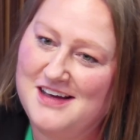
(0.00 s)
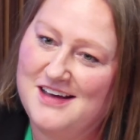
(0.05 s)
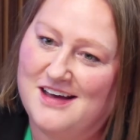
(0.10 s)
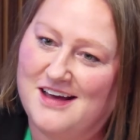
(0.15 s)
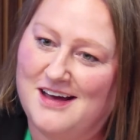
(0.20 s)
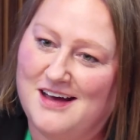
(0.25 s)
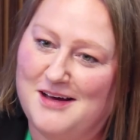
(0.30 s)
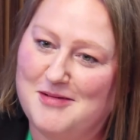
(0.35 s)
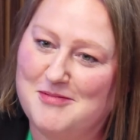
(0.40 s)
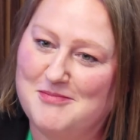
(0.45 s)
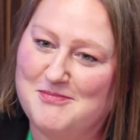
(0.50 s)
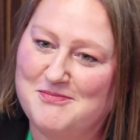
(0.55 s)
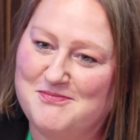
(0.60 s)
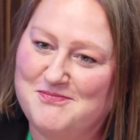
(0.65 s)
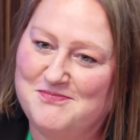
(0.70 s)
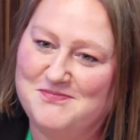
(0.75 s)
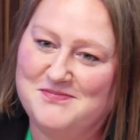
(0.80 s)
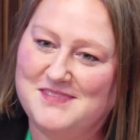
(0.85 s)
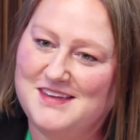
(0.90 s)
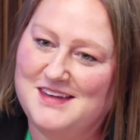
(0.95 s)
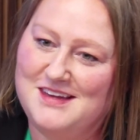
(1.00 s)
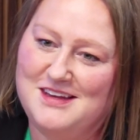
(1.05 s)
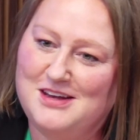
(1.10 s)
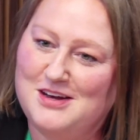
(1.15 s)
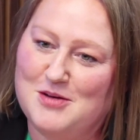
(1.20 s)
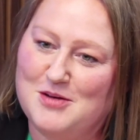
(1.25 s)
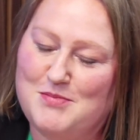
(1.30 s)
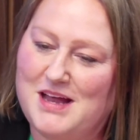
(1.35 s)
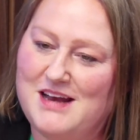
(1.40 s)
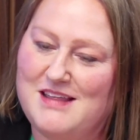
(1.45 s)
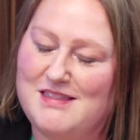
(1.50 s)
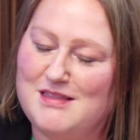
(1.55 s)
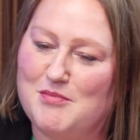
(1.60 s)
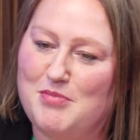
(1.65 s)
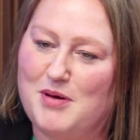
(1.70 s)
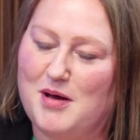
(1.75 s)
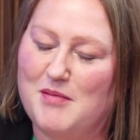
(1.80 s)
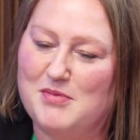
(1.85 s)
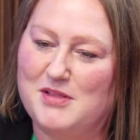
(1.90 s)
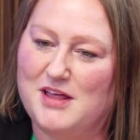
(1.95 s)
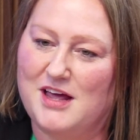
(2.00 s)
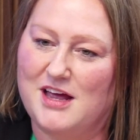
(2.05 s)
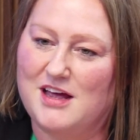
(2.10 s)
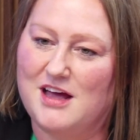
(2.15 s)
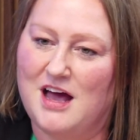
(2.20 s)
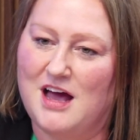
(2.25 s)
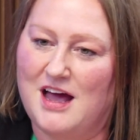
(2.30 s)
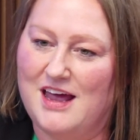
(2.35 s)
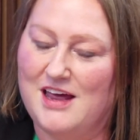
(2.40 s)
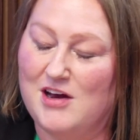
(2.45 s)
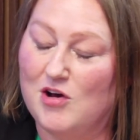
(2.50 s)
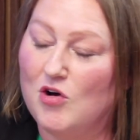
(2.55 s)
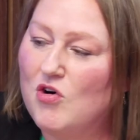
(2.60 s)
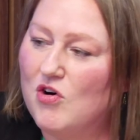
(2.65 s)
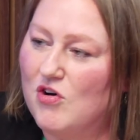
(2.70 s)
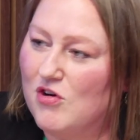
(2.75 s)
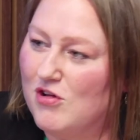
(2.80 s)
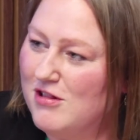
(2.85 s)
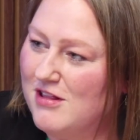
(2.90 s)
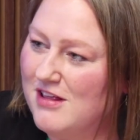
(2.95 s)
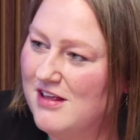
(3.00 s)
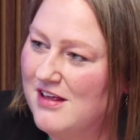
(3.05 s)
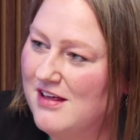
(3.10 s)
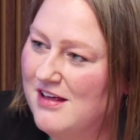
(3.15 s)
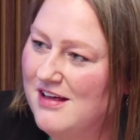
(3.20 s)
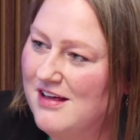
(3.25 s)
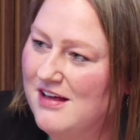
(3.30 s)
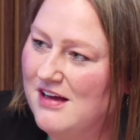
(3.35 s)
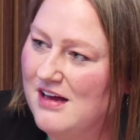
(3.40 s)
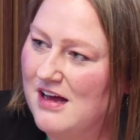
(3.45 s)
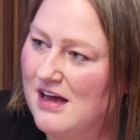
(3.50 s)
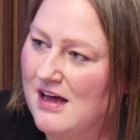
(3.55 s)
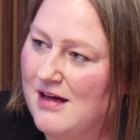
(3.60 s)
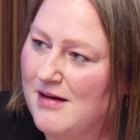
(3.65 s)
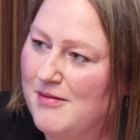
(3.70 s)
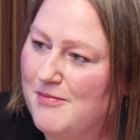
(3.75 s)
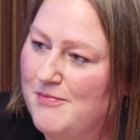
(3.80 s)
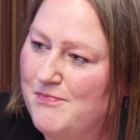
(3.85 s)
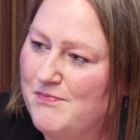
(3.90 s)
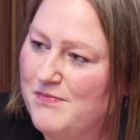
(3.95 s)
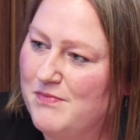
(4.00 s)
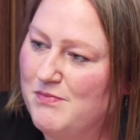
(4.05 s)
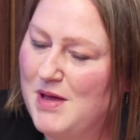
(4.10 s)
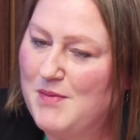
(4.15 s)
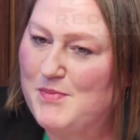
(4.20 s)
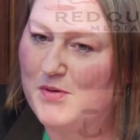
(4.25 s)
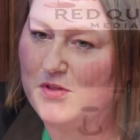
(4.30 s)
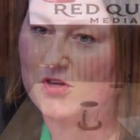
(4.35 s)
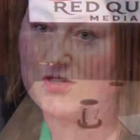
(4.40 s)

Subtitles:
been in the public eye at all. People are